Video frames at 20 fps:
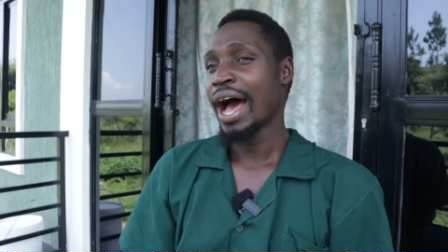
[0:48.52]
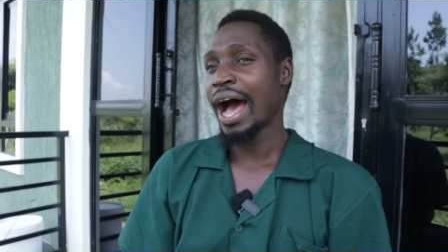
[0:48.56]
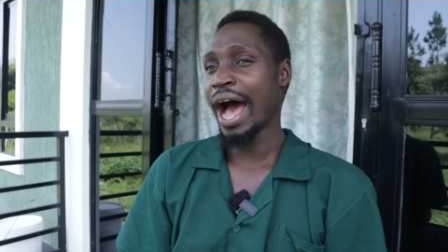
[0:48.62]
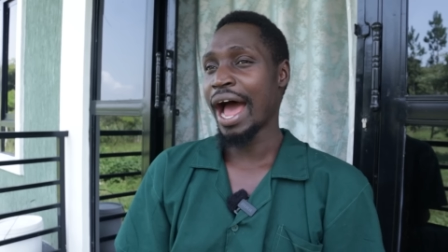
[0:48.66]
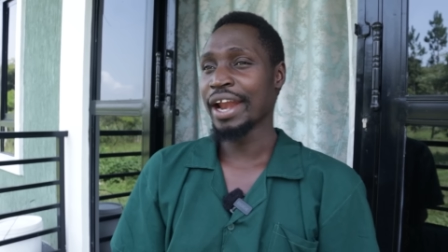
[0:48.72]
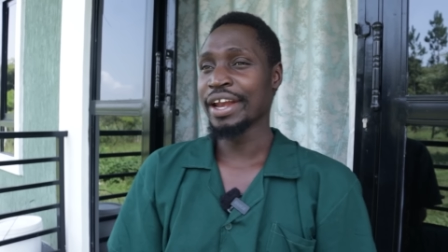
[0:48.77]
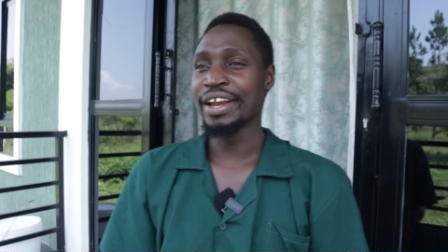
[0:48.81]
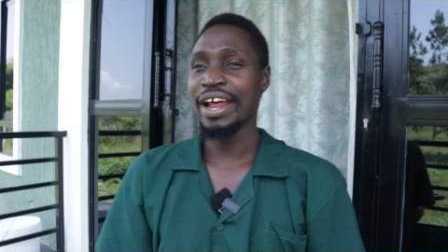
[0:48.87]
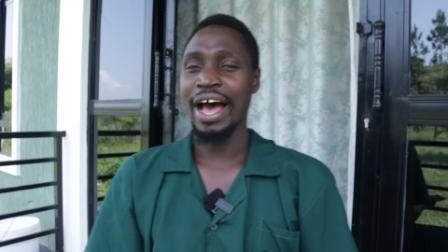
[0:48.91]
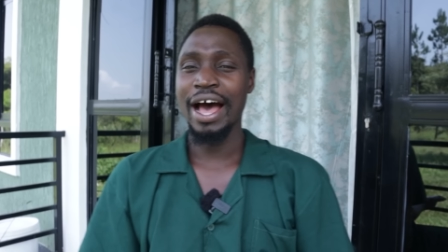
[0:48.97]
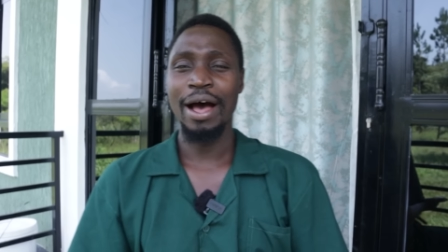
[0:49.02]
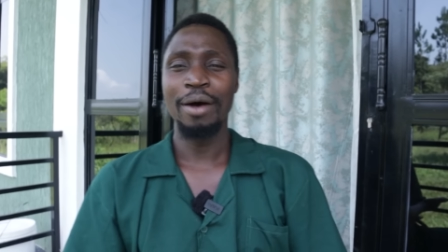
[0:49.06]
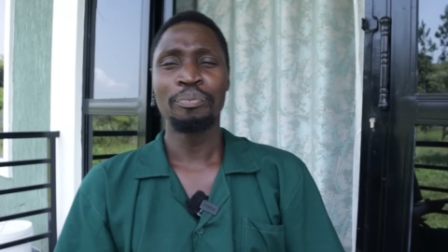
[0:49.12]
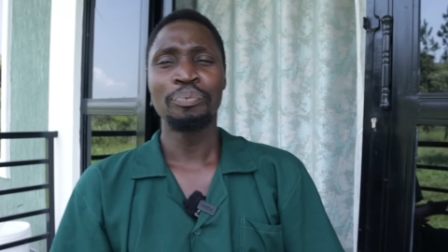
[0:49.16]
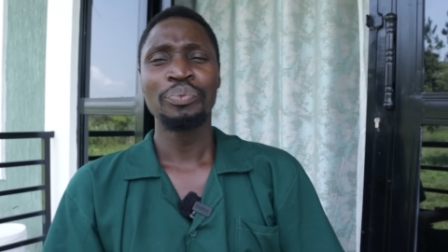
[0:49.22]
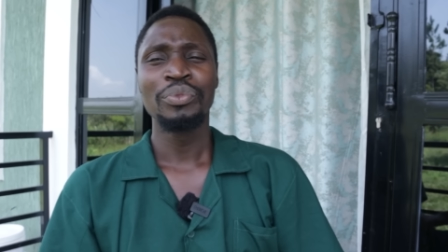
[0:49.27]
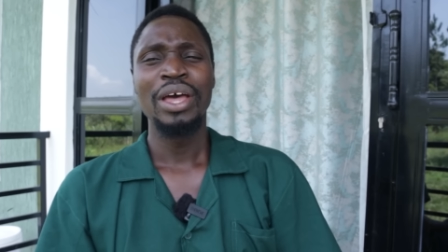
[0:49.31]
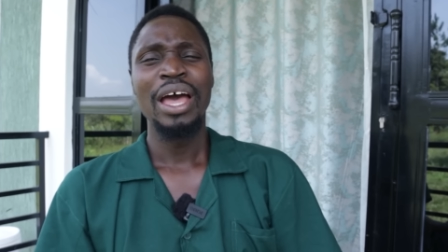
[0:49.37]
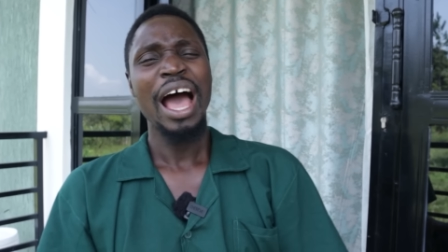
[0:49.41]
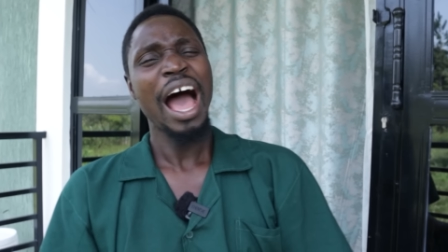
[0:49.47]
And
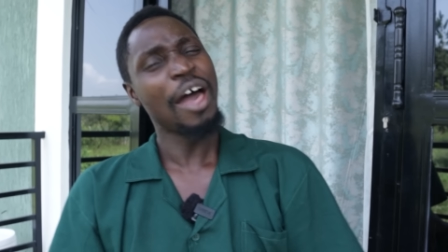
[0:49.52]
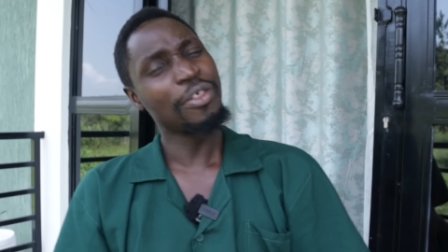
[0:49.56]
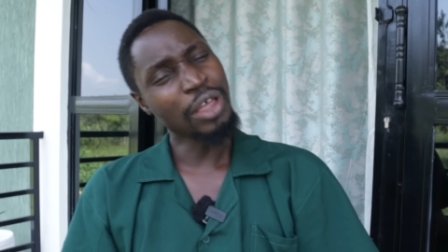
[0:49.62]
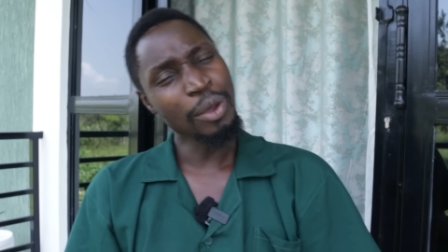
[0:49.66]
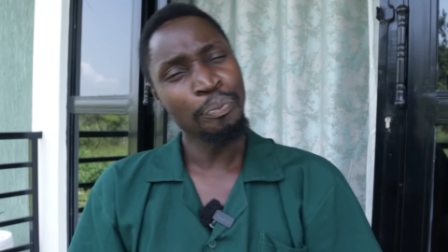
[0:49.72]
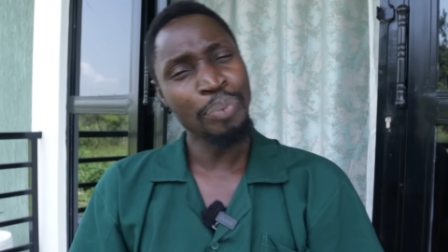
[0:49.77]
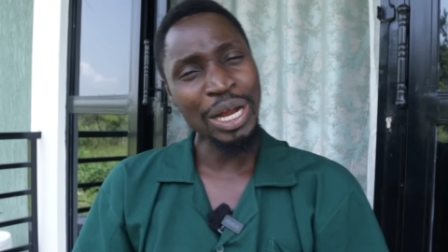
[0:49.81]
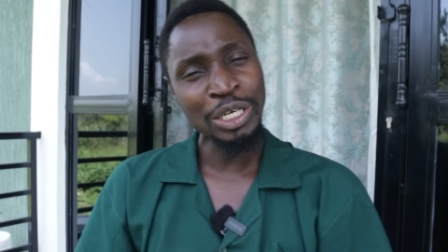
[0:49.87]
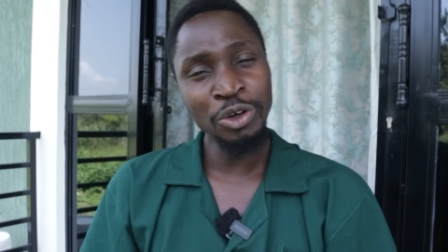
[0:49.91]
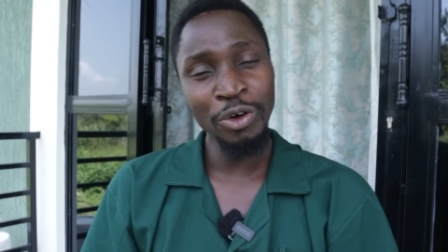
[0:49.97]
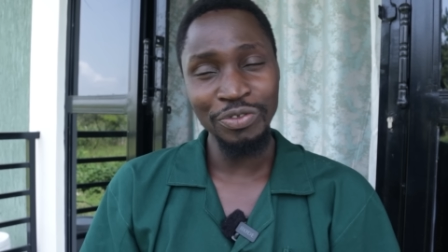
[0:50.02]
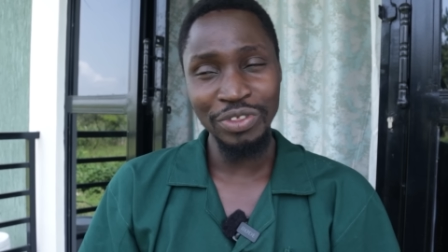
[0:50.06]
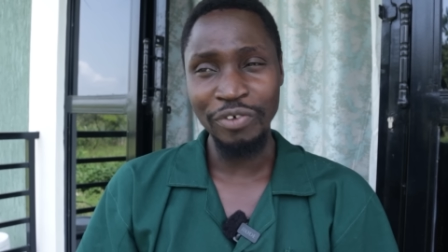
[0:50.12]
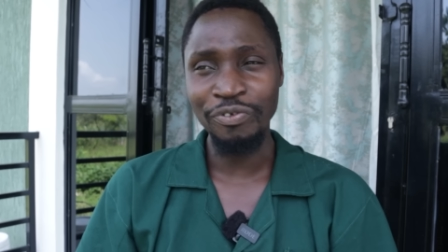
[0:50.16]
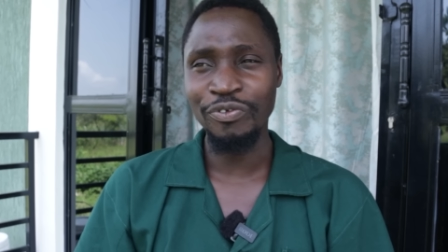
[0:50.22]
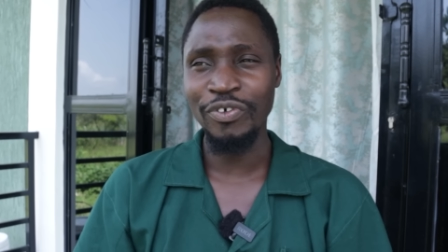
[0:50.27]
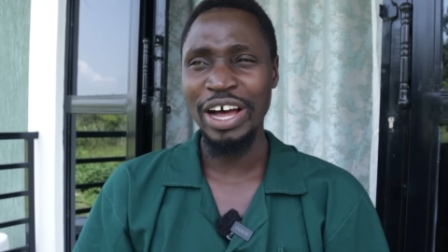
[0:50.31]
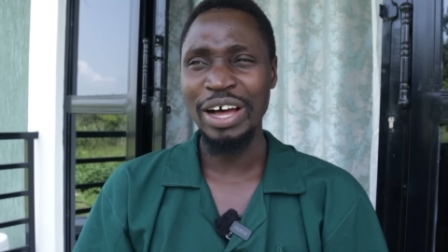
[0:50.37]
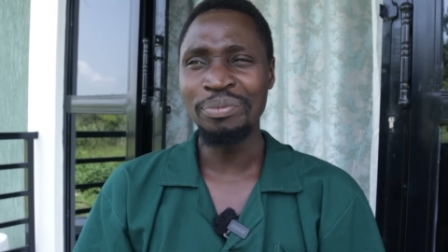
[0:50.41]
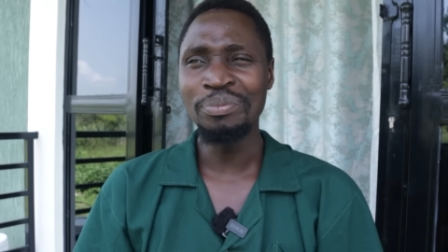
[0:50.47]
are they part of the
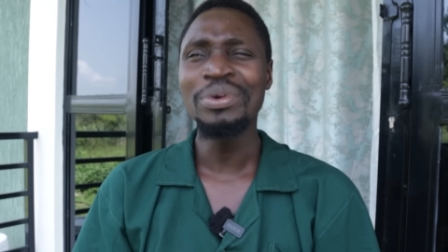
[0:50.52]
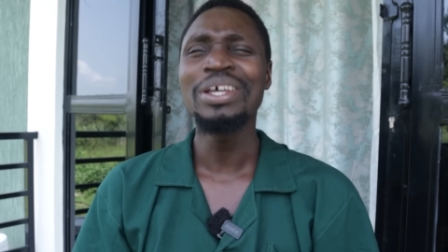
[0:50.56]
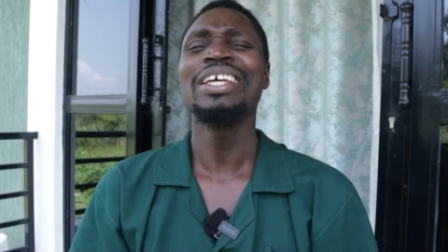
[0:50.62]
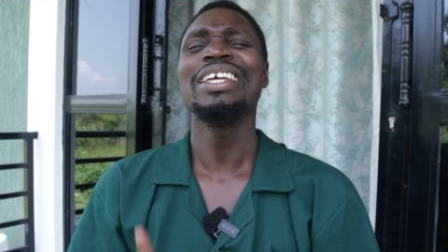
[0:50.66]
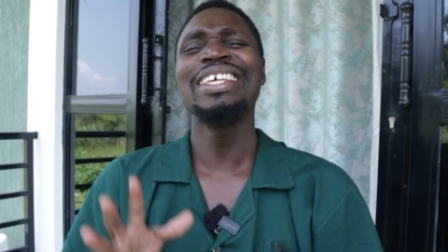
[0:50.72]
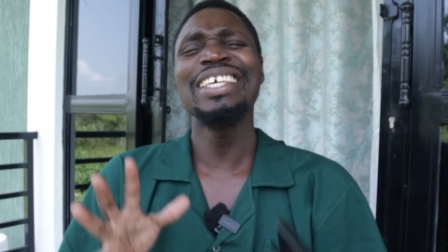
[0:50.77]
farm?